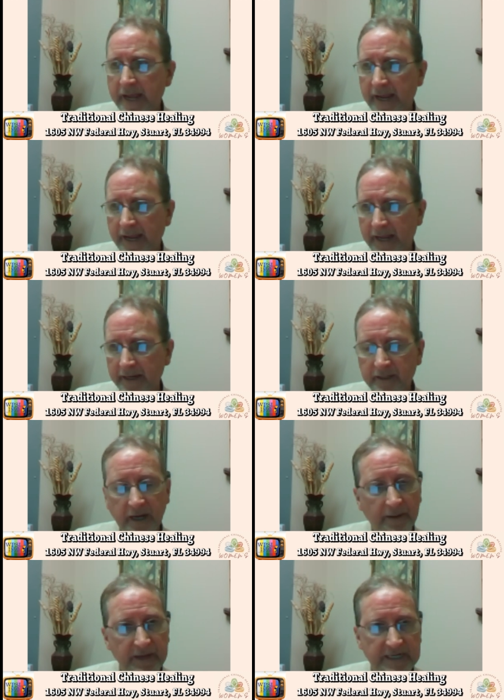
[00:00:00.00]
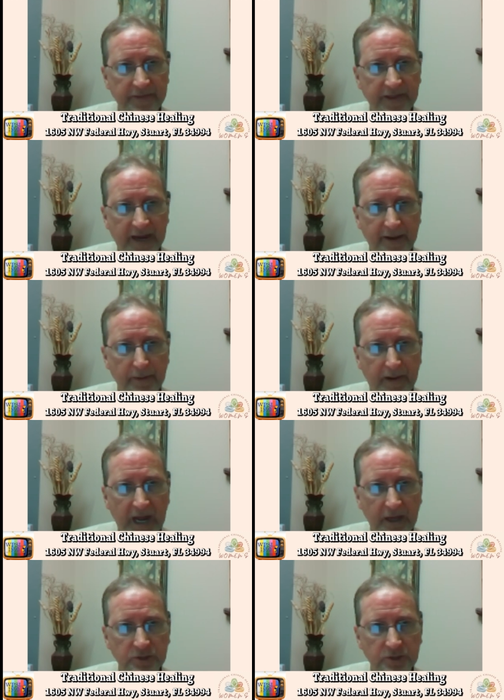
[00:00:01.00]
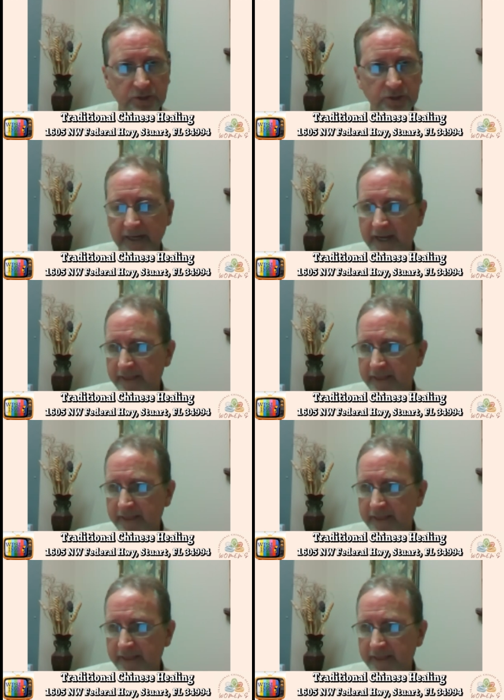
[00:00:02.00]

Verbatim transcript: and coming down that common bile tract.